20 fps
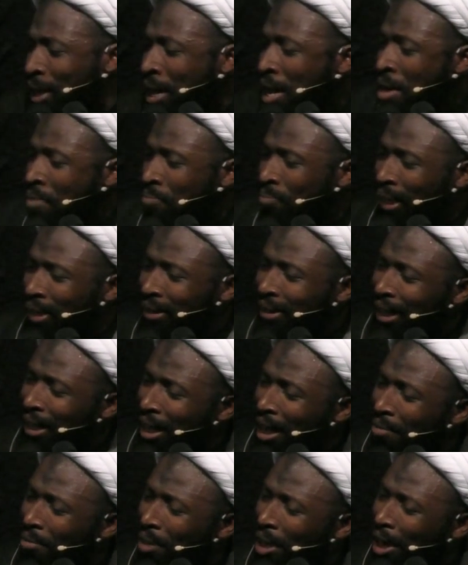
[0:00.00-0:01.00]
But then
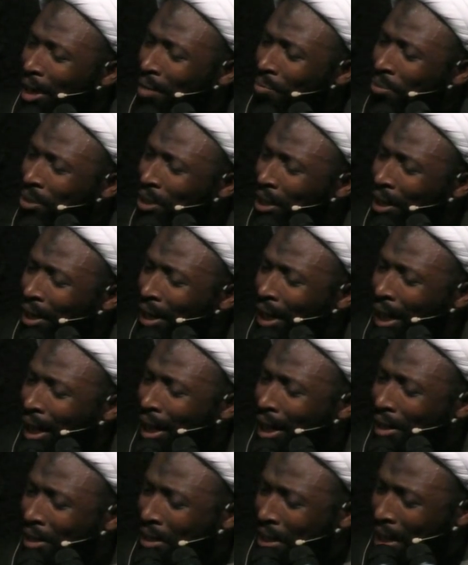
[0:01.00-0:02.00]
Abu
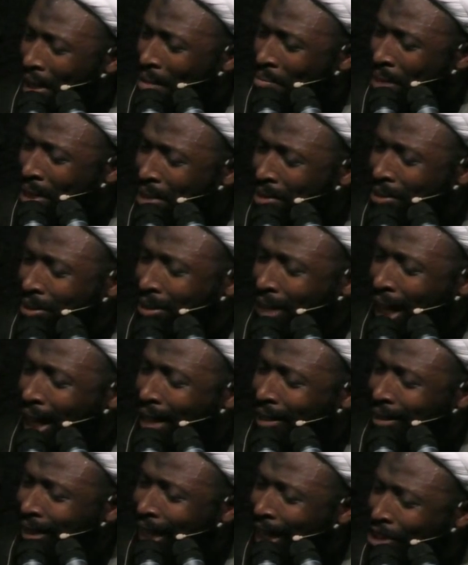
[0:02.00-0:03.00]
Abdullah came and
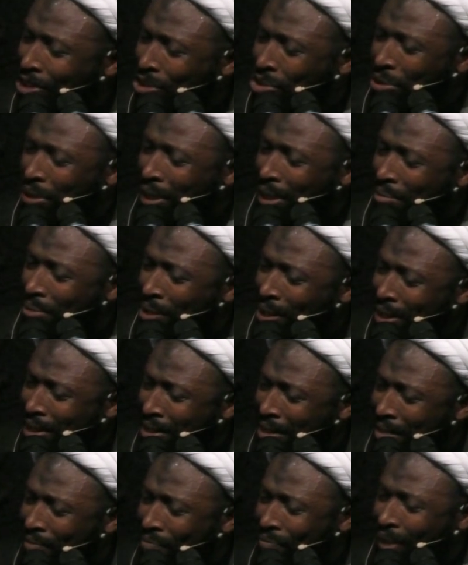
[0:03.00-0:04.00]
sat next to the
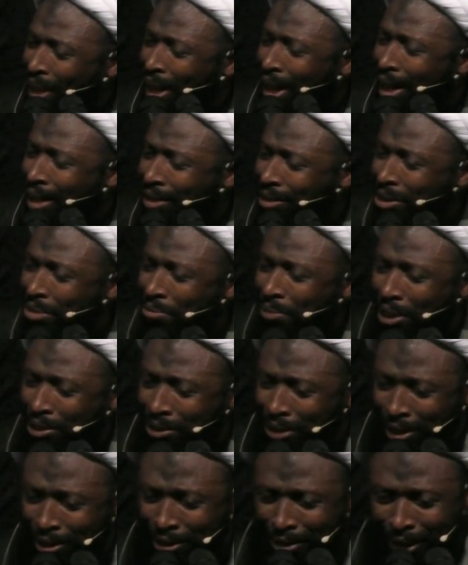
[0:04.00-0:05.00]
body of Fatima
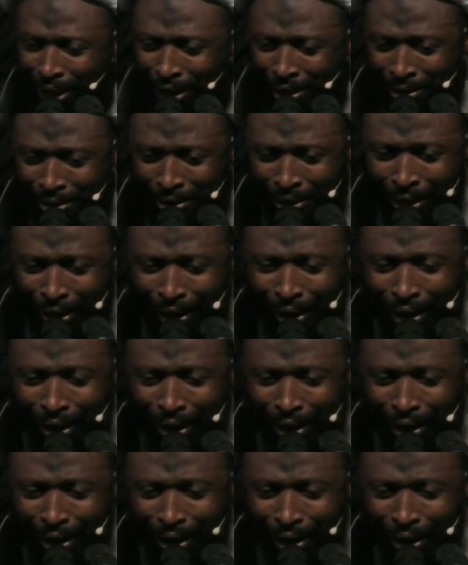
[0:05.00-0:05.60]
al-Zahra.